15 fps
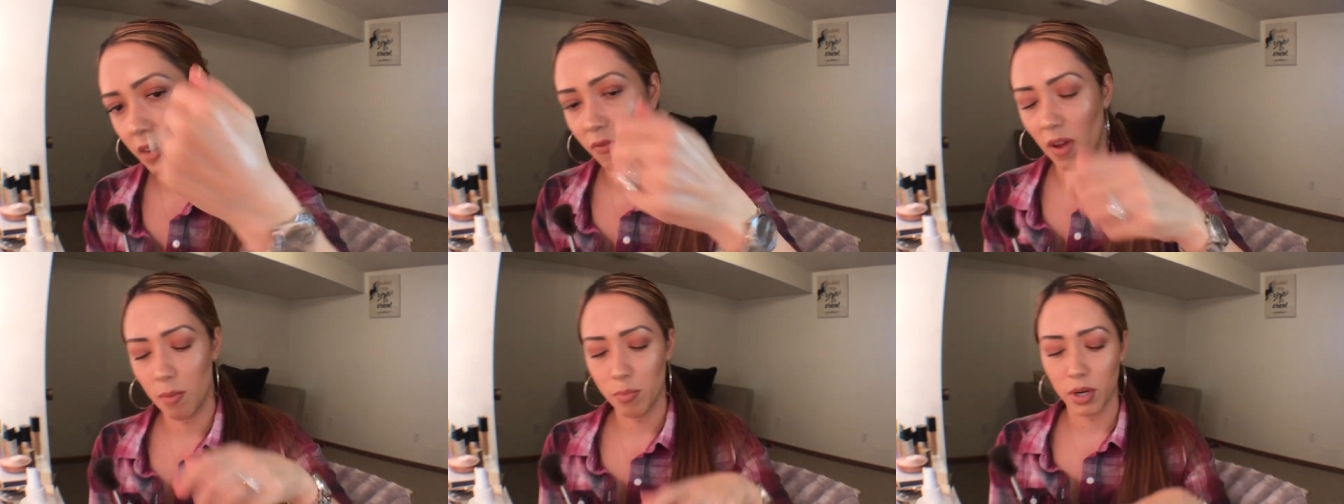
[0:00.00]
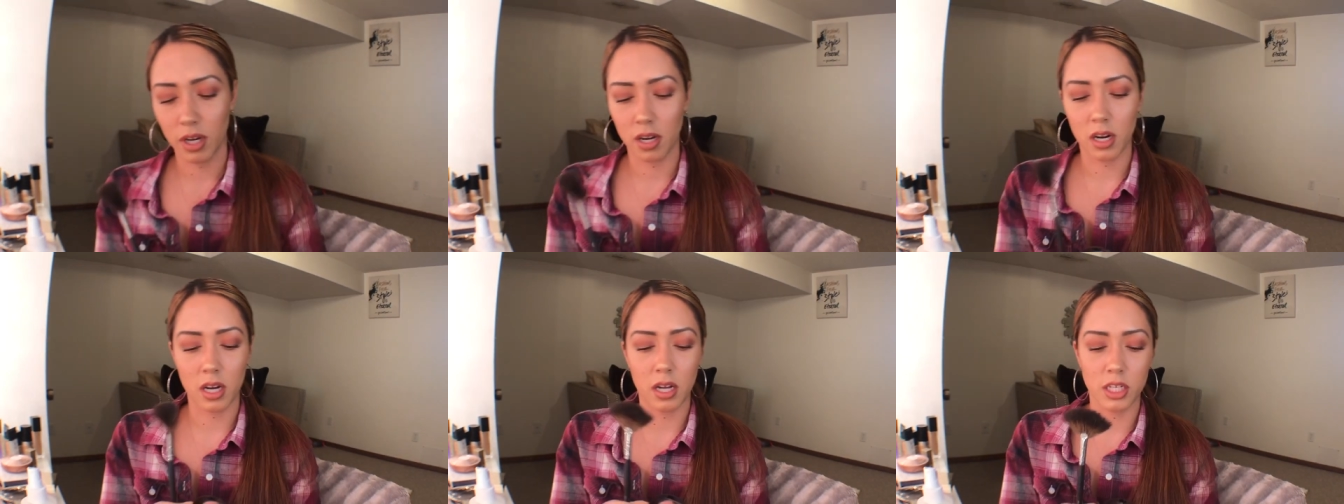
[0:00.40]
if I put
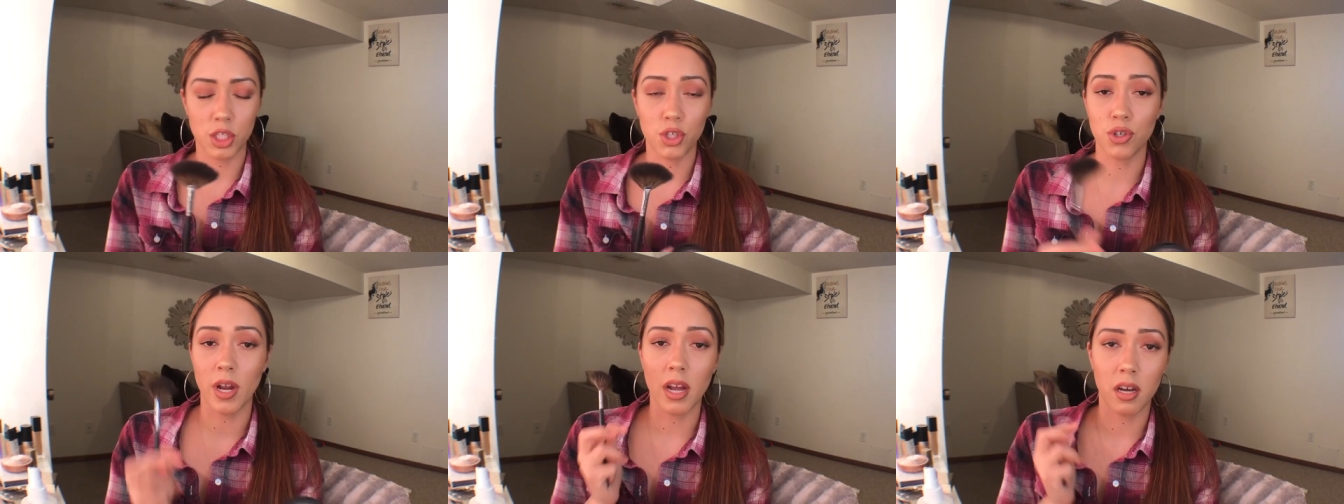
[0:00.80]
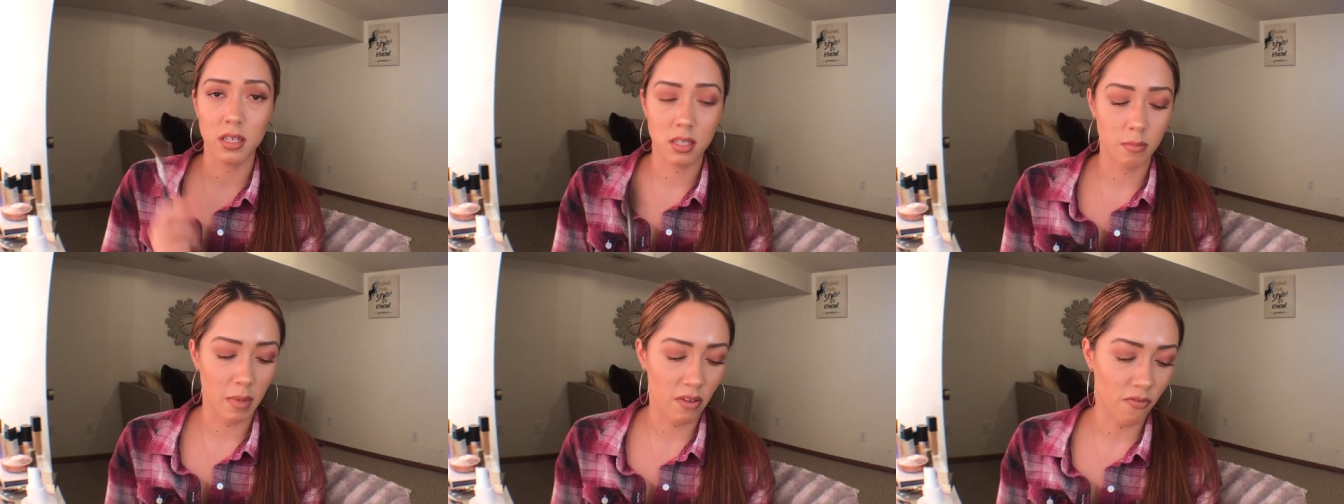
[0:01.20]
it on straight
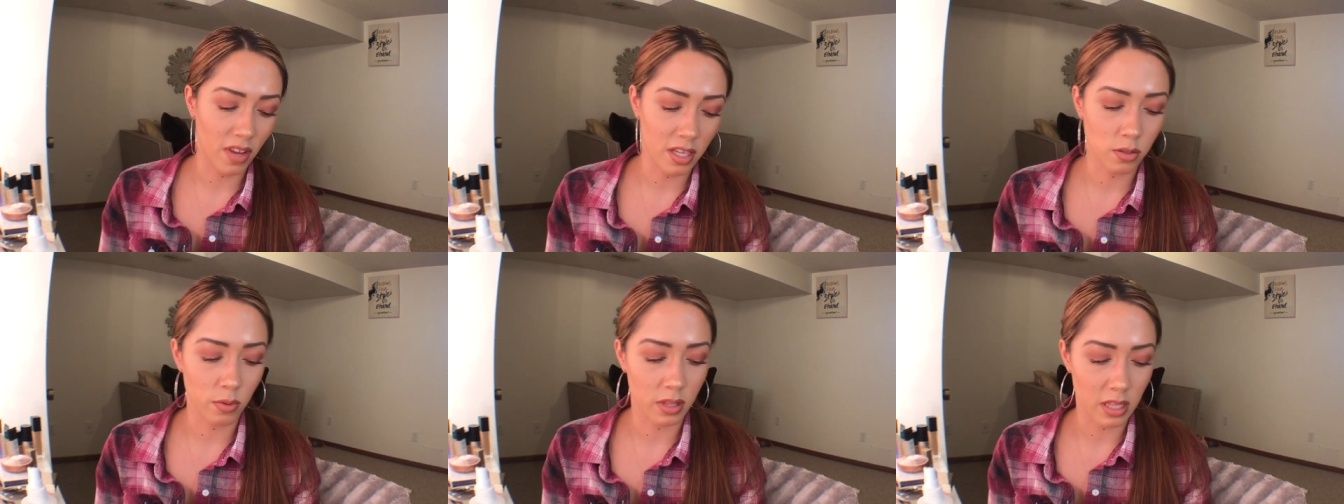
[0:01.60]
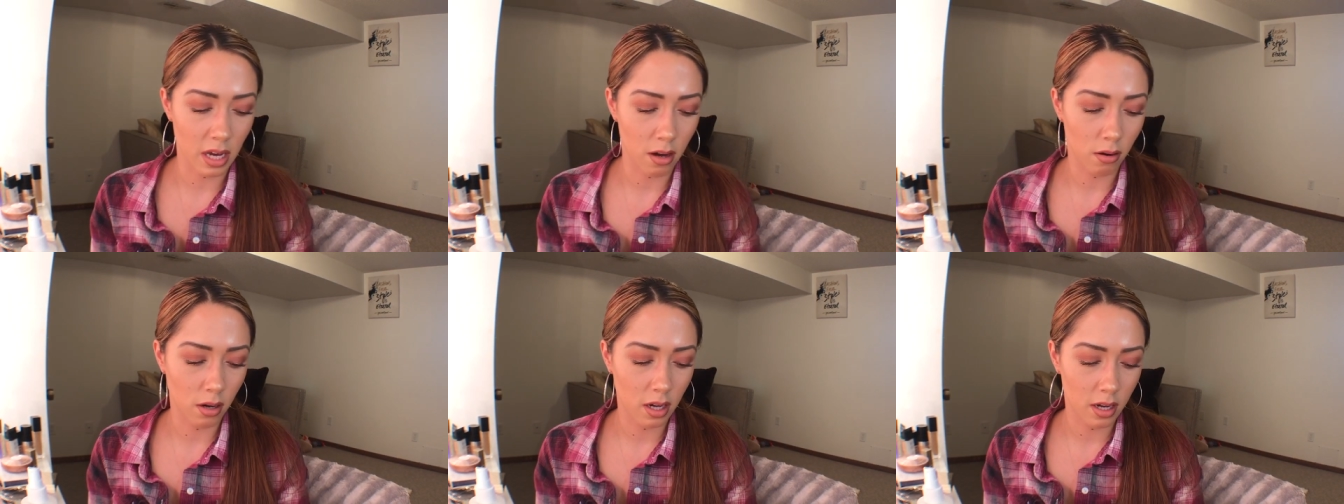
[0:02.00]
onto my face
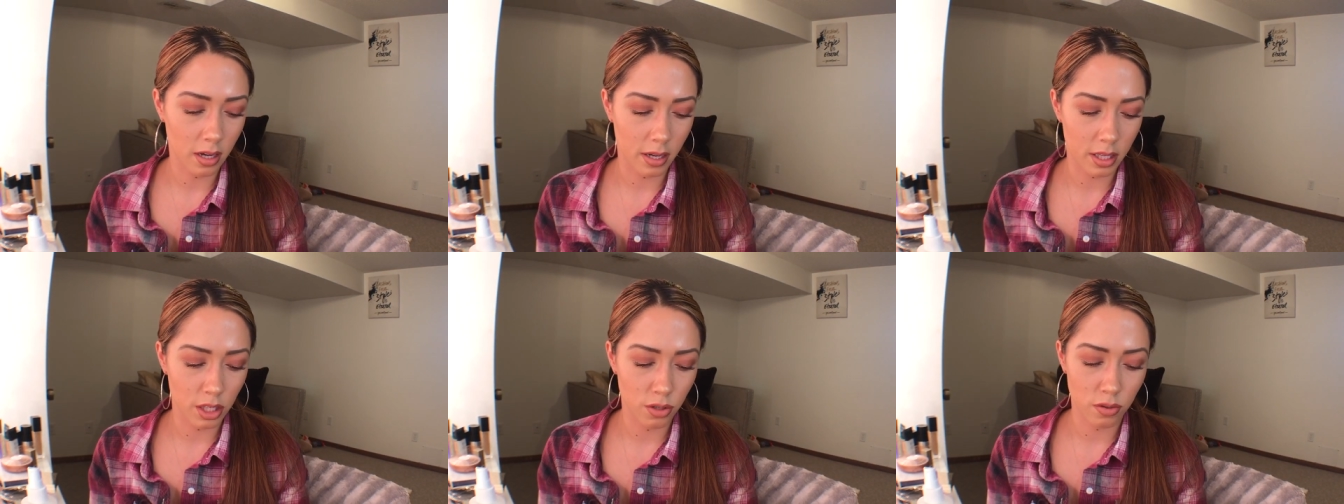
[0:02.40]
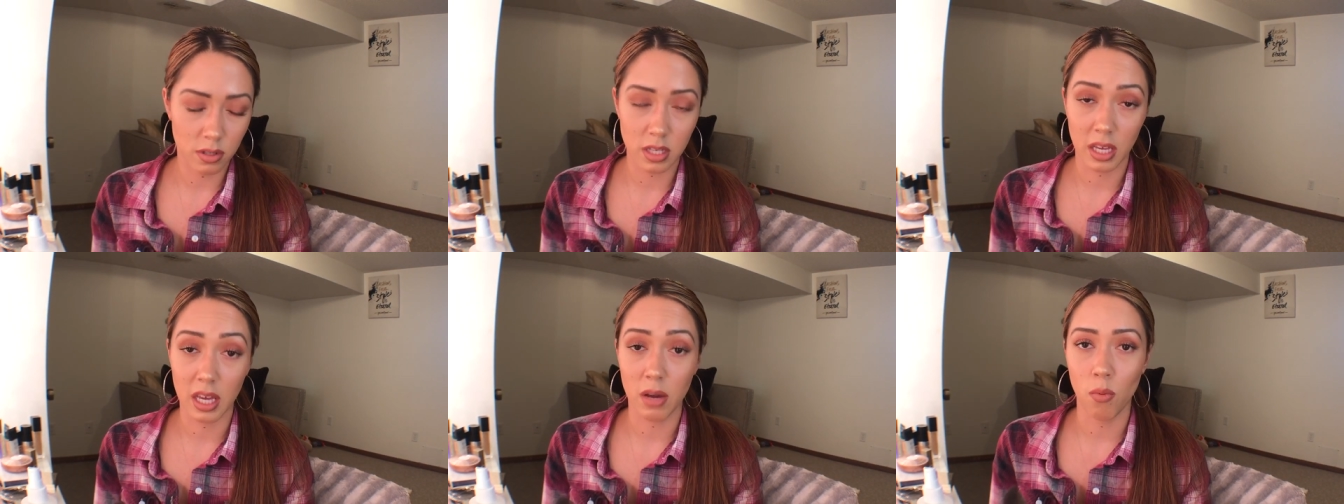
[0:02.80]
without
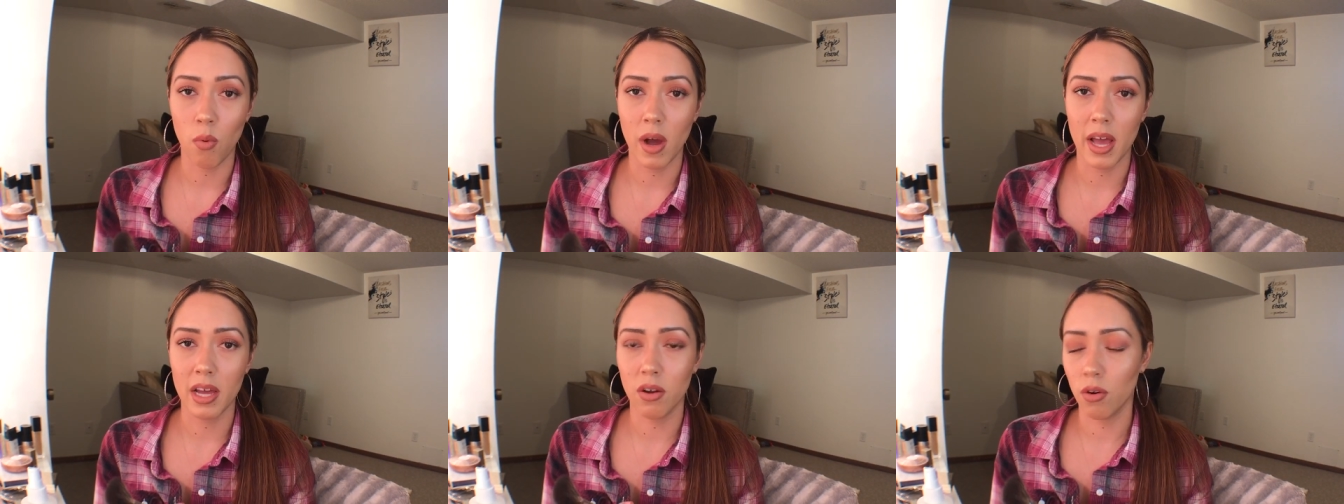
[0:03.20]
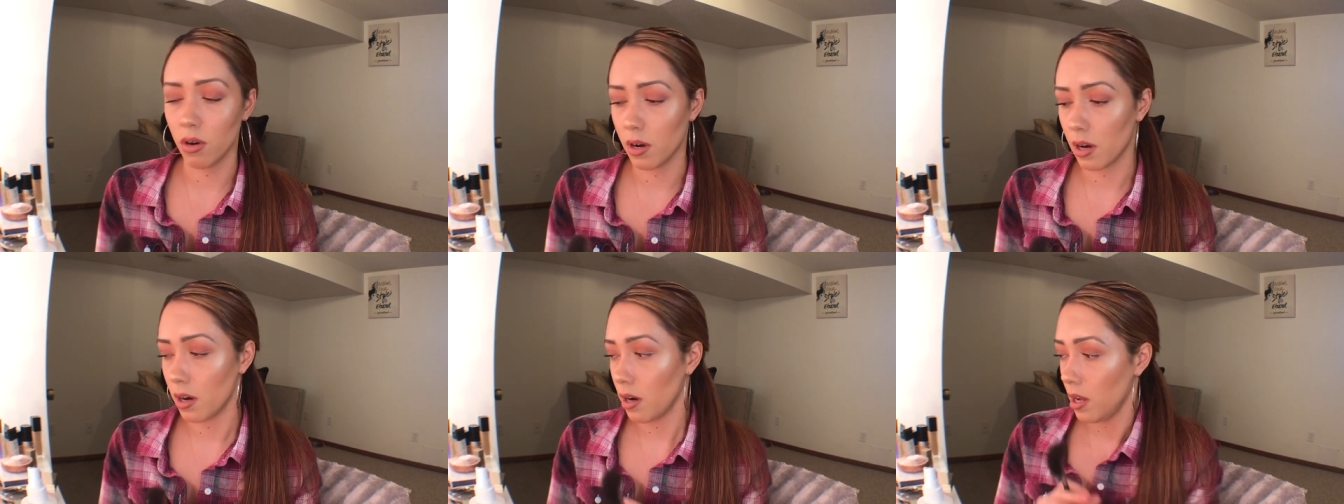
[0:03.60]
using it wet
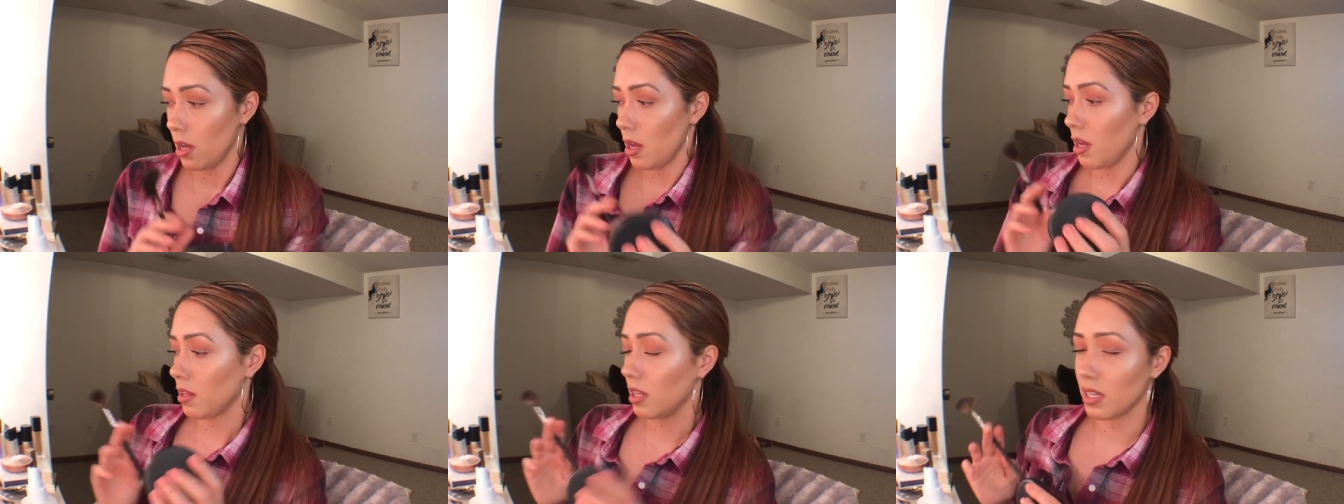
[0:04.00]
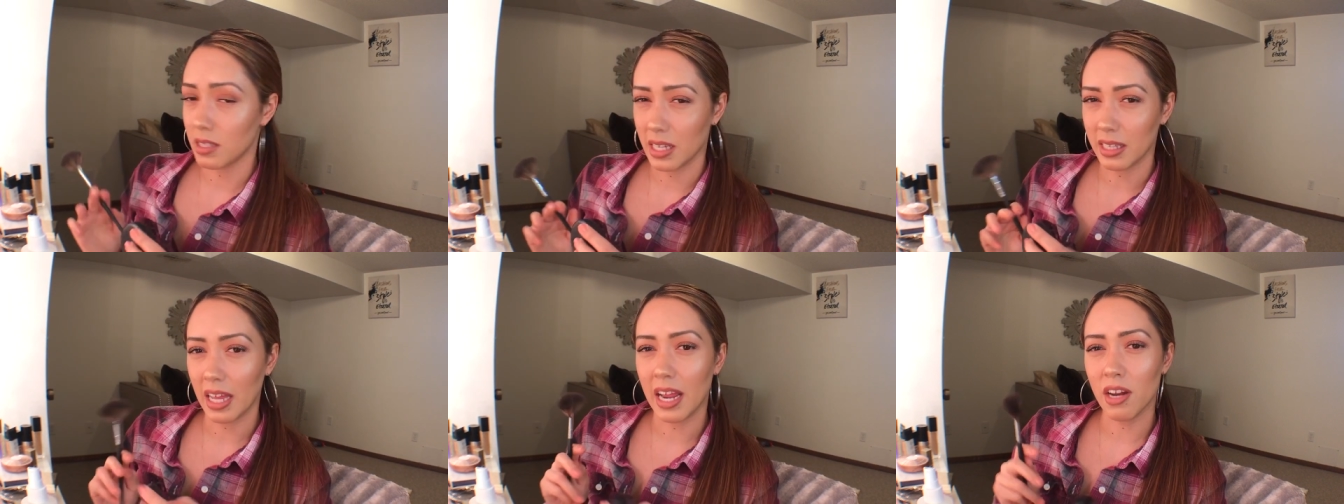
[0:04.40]
or things
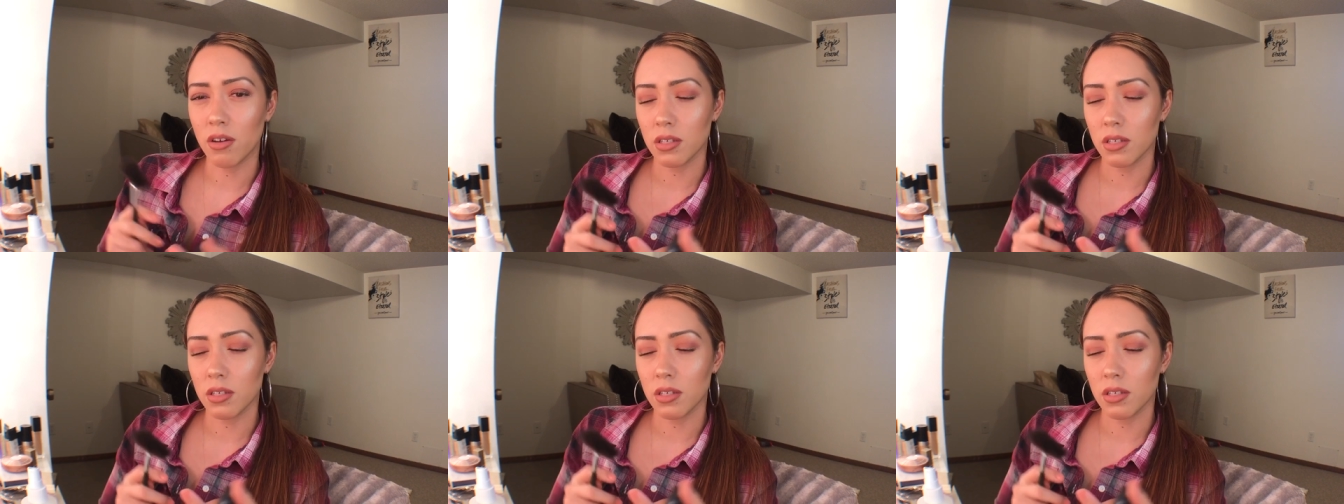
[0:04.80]
like that.